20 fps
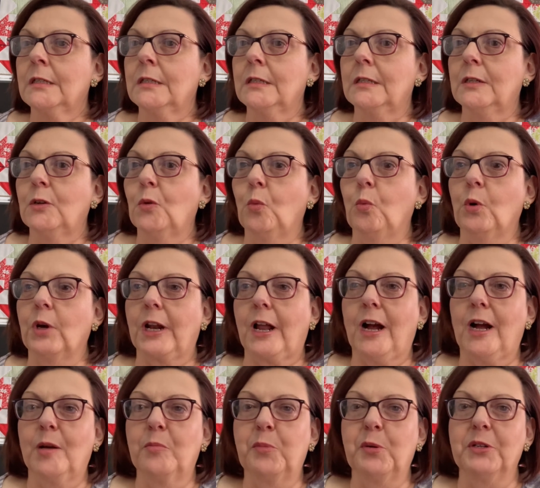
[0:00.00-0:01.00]
what
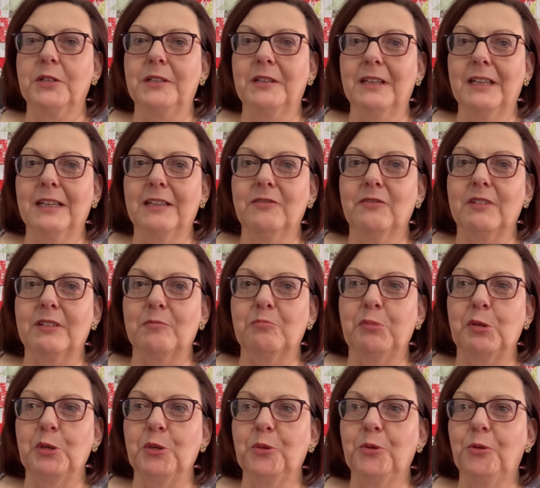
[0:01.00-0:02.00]
I put in the
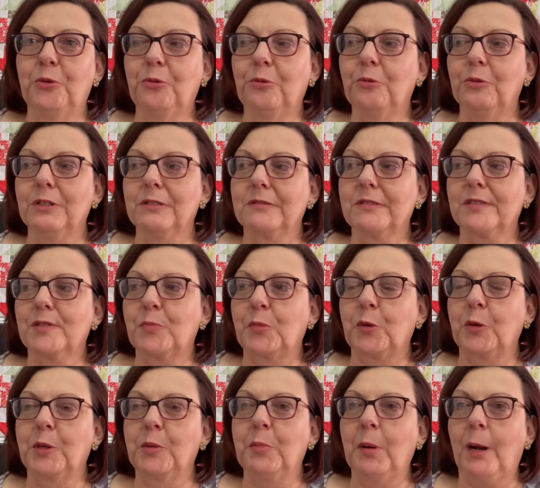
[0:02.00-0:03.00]
pool was
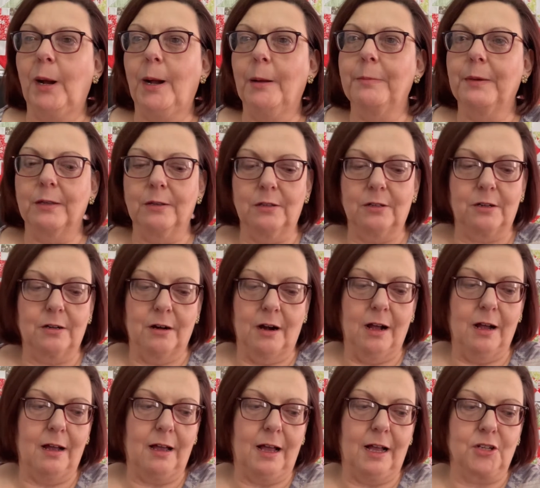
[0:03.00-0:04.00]
pretty popular.
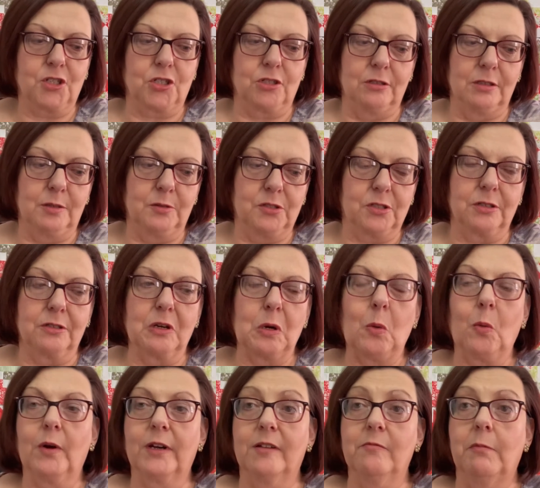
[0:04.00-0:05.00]
I actually took
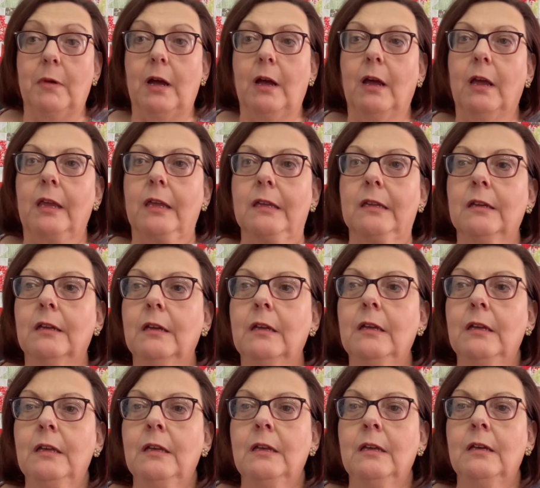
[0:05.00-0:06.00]
one of my
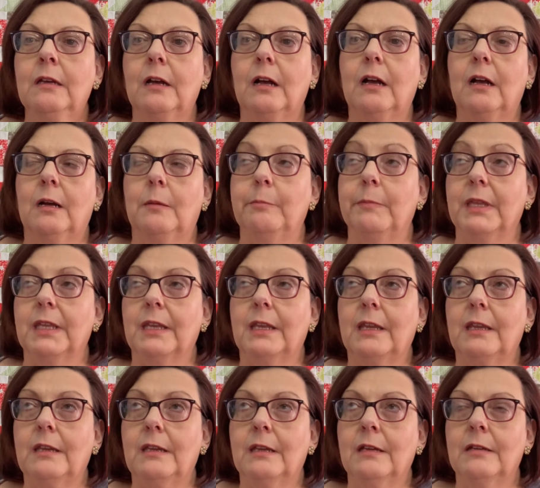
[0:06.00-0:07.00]

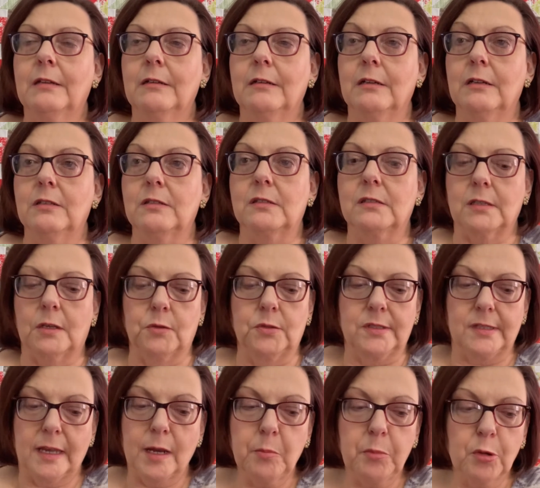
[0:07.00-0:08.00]
mini
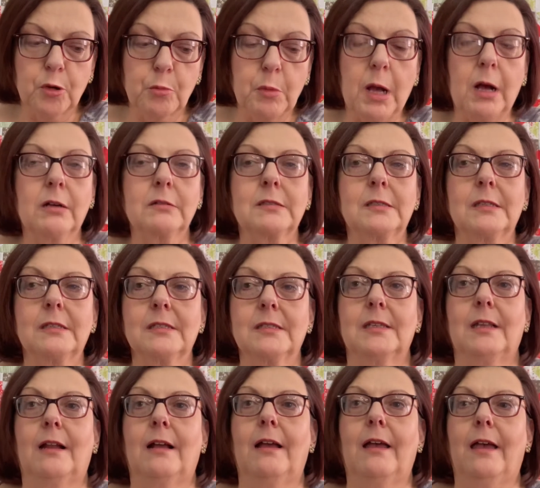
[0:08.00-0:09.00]
sampler boxes
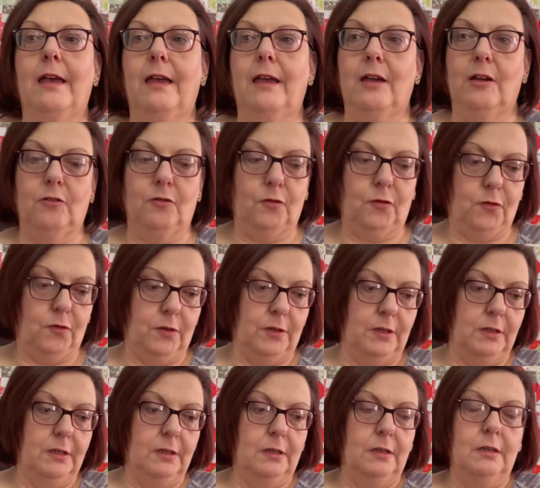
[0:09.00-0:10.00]
that I have,
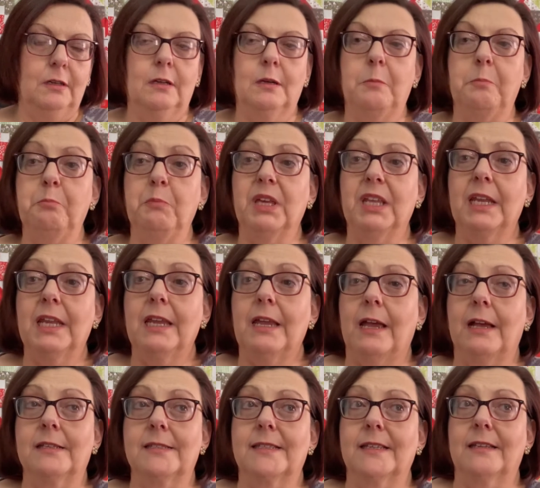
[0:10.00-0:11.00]
mini
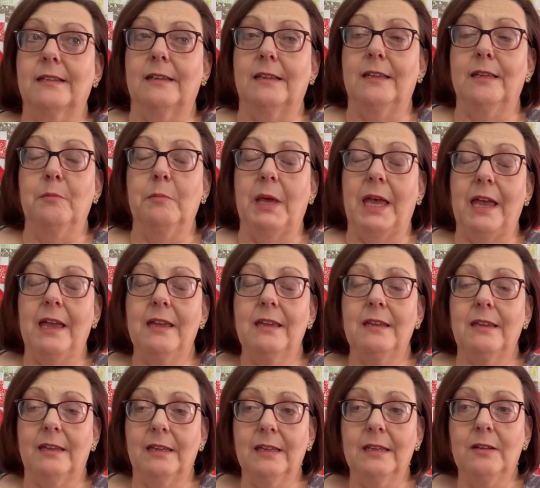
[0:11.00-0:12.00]
as in
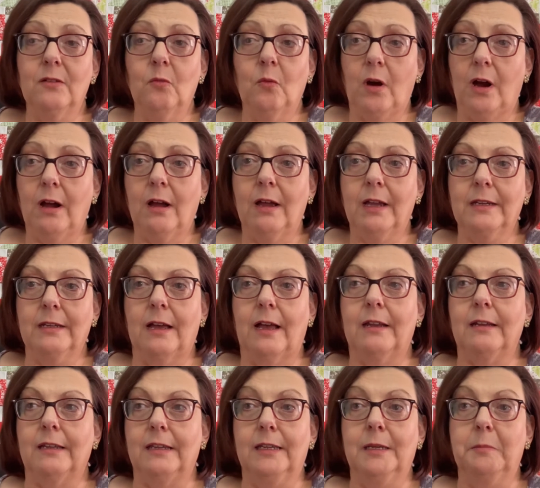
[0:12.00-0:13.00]
M-A-N-Y,
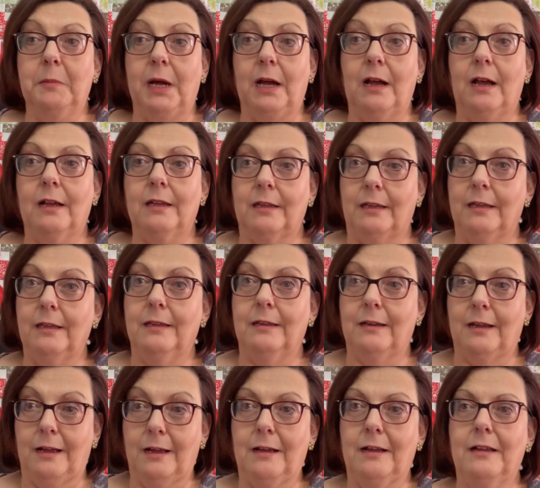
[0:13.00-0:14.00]
not
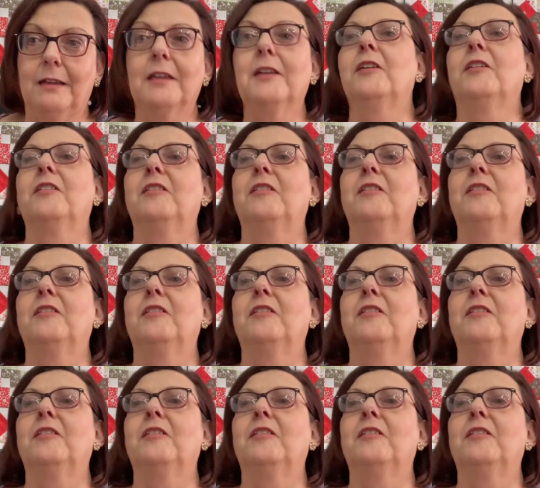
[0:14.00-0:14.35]
M-I-N-I.